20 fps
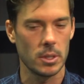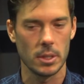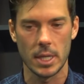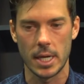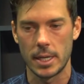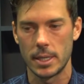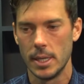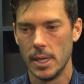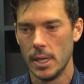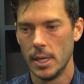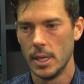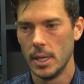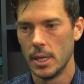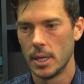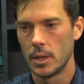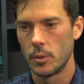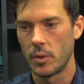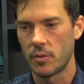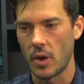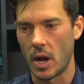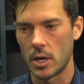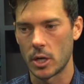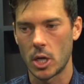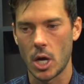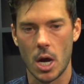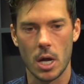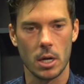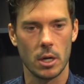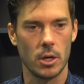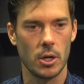so that we've gotten
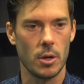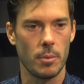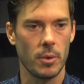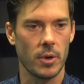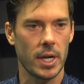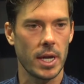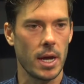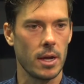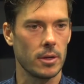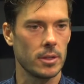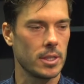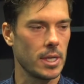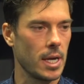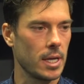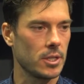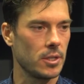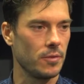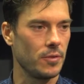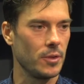caught on a number of counterattacks